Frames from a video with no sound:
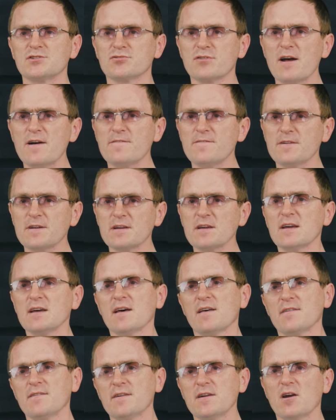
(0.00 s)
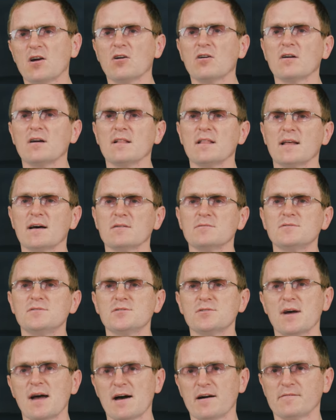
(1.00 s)
traffic they are allowed
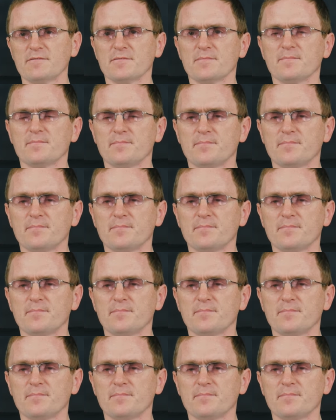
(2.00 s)
to have.